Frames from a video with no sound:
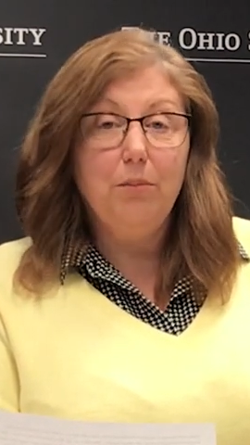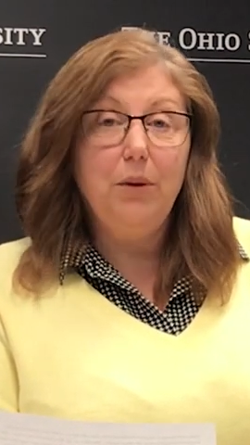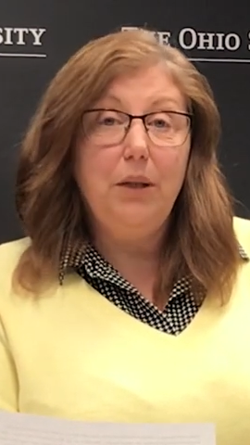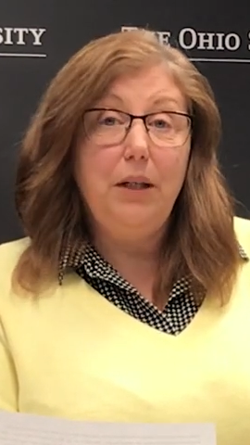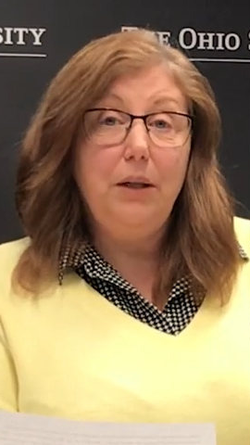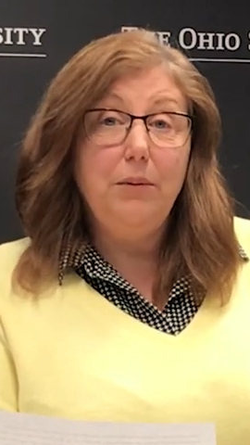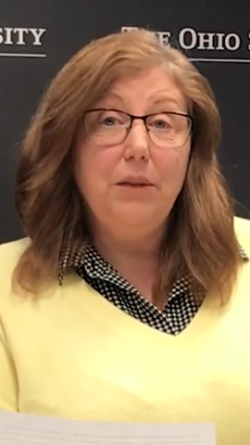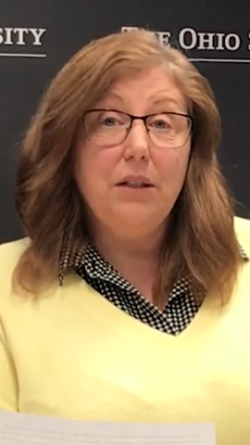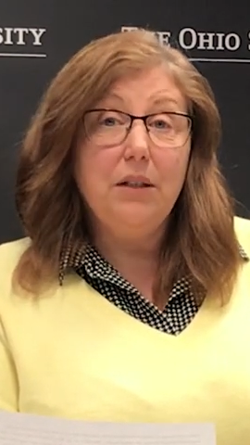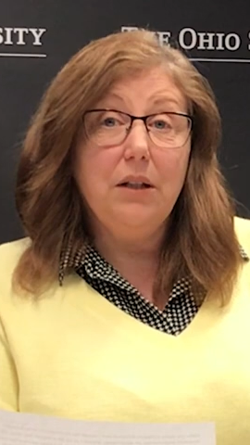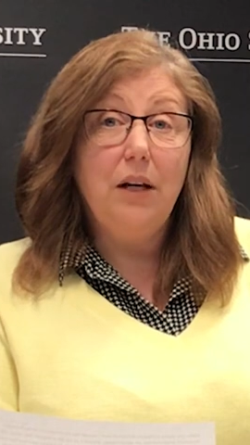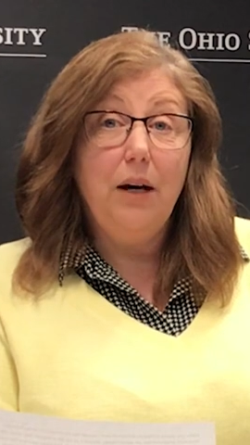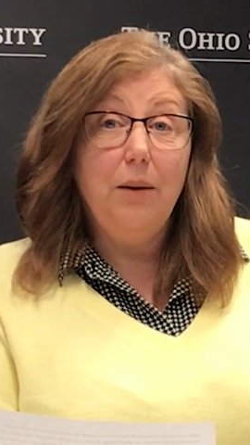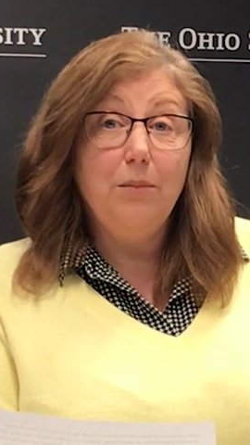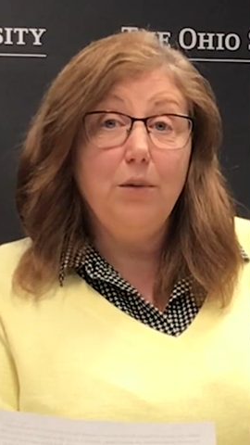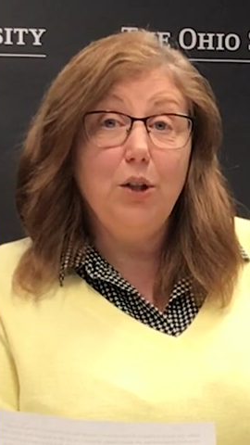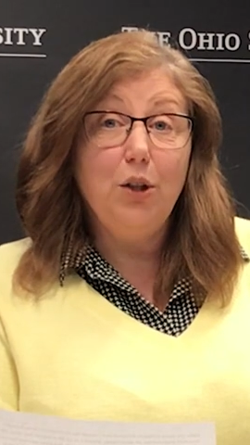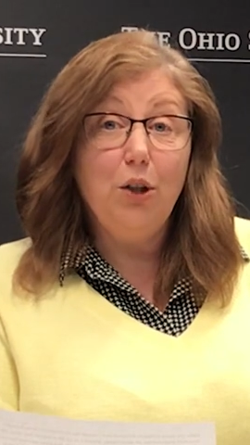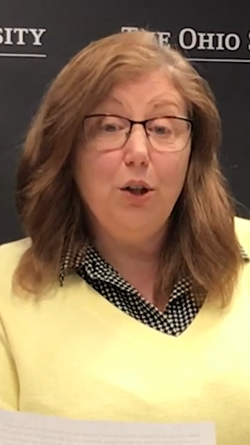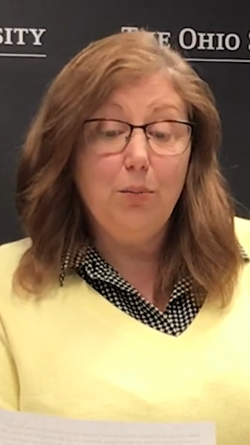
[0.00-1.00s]
please
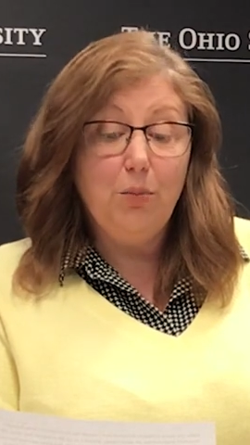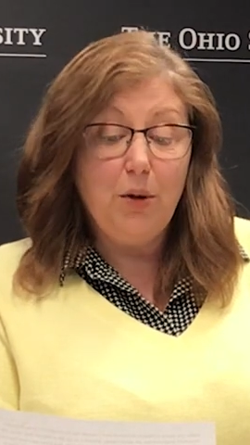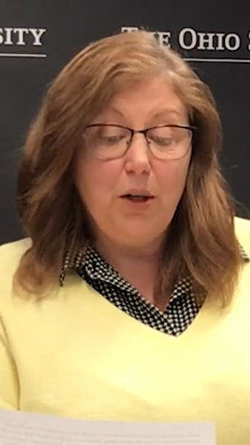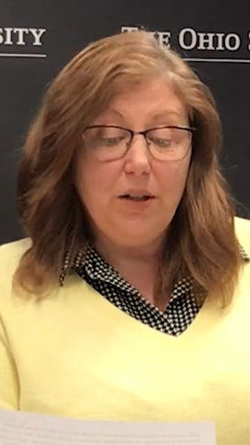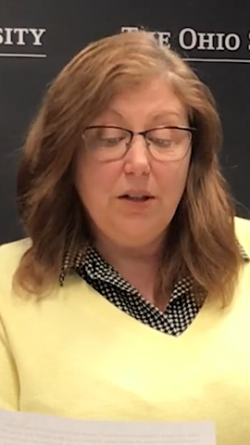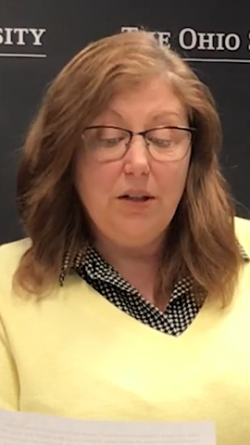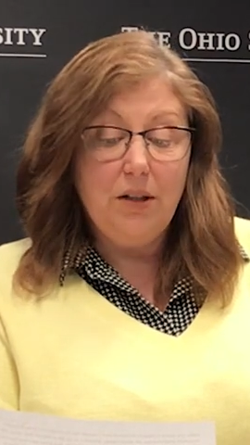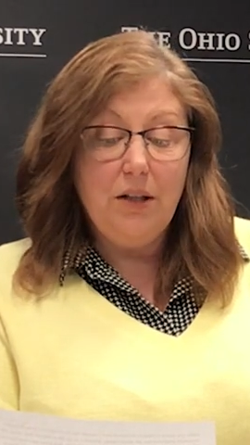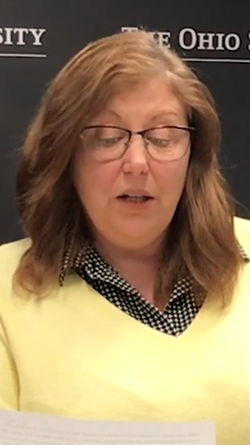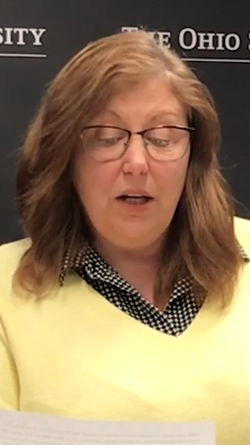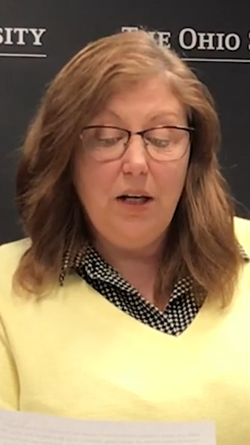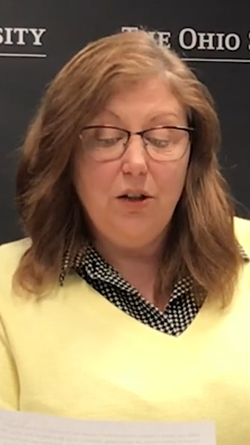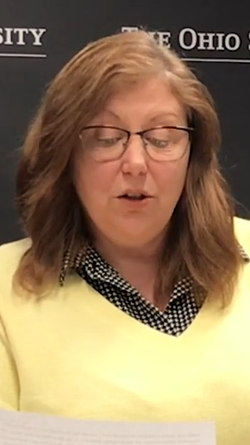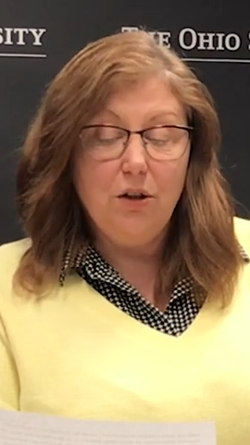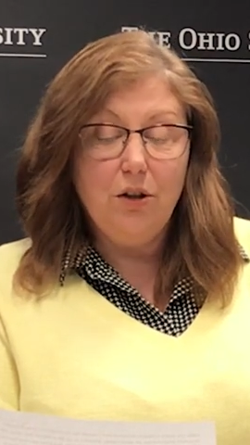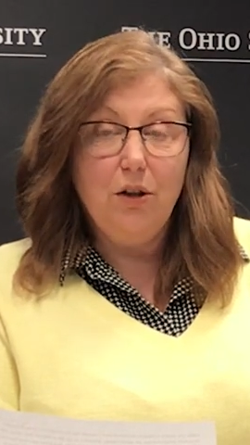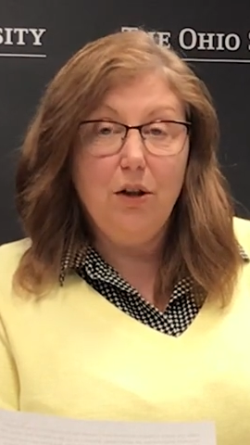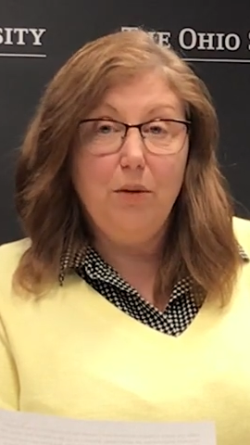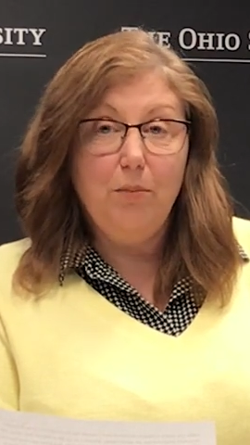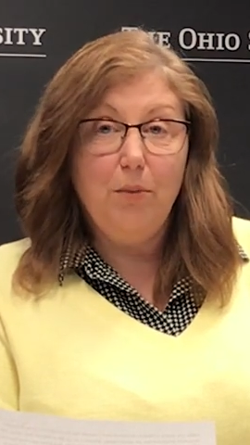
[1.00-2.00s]
come to the
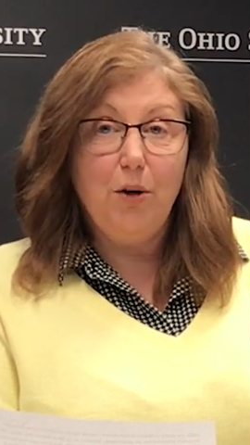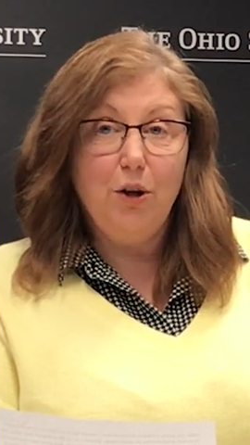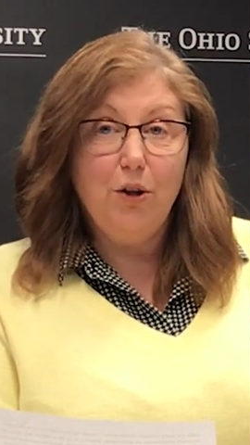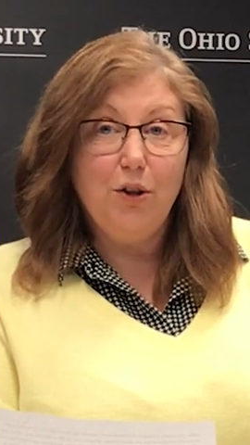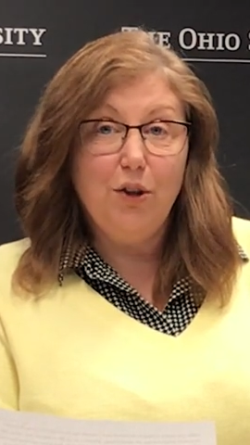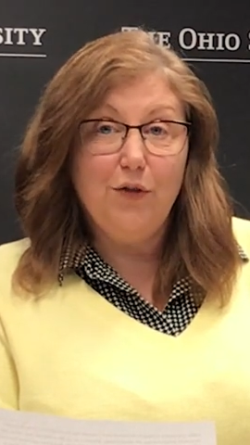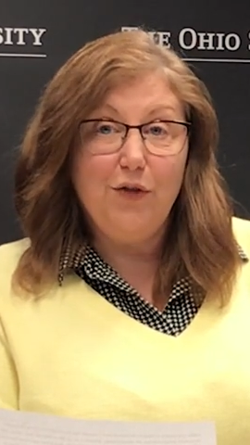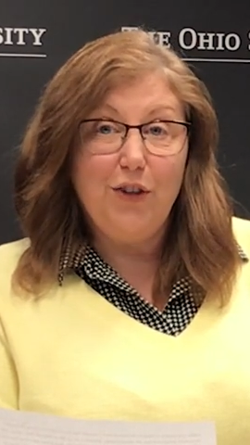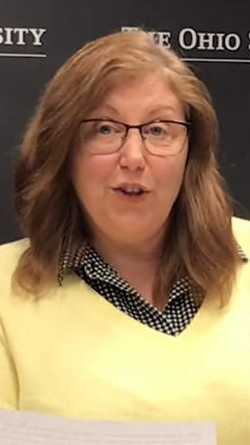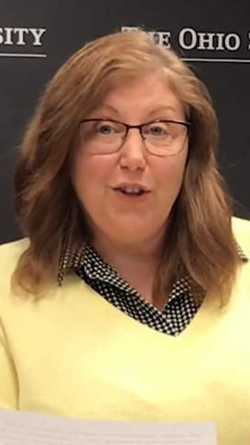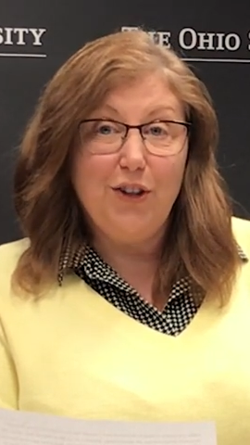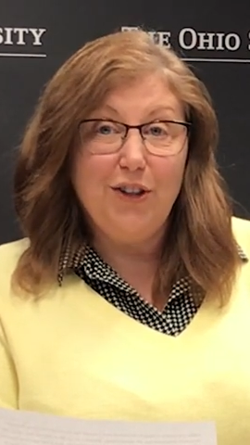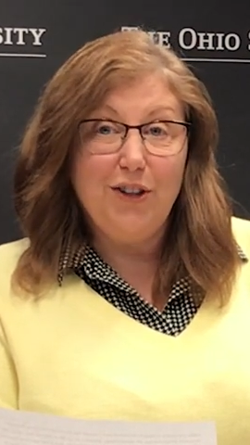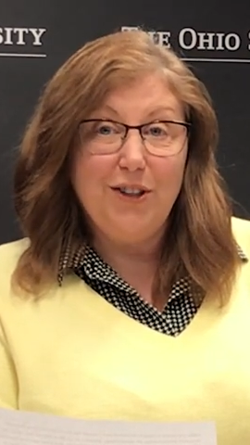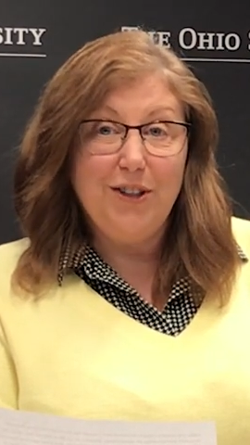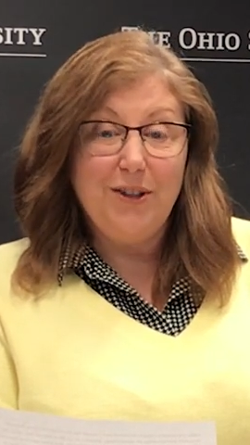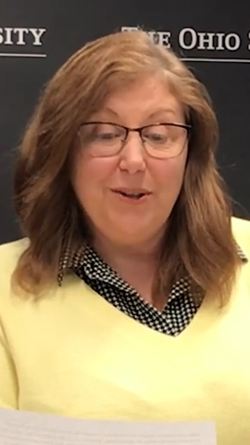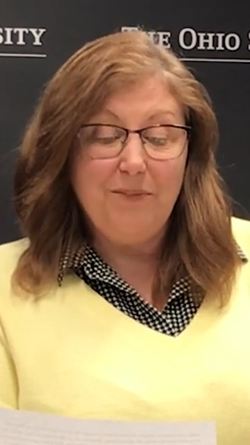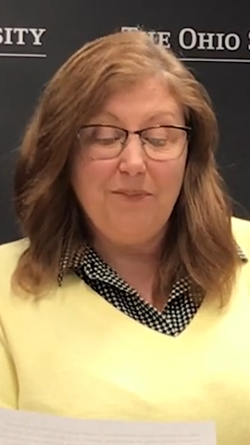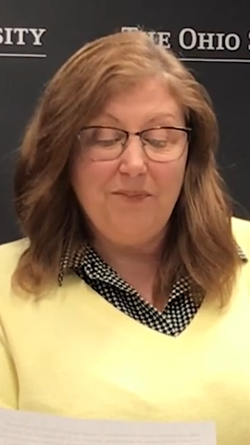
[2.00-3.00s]
presentation on March
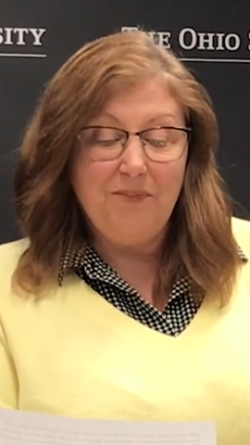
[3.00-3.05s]
1st.